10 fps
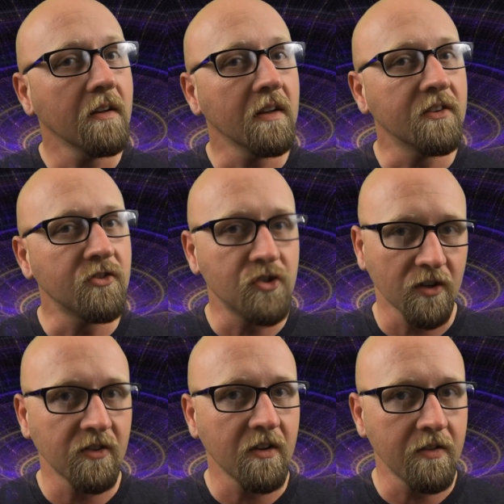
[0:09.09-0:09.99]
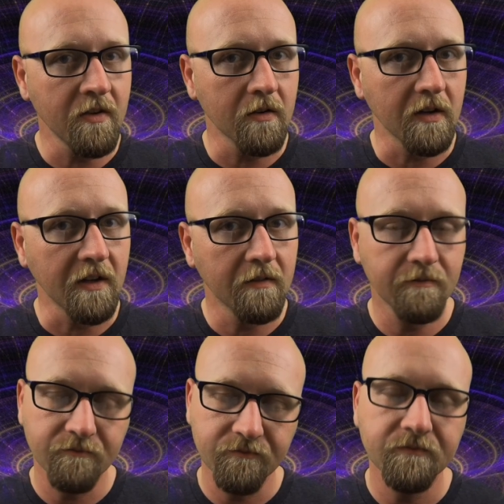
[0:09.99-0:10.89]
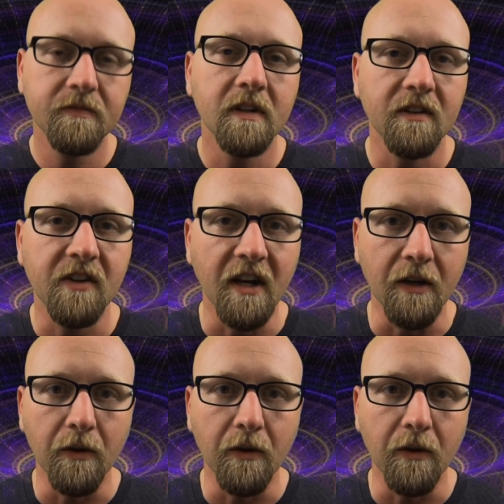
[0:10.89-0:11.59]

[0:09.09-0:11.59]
It's just a theory. Let's get into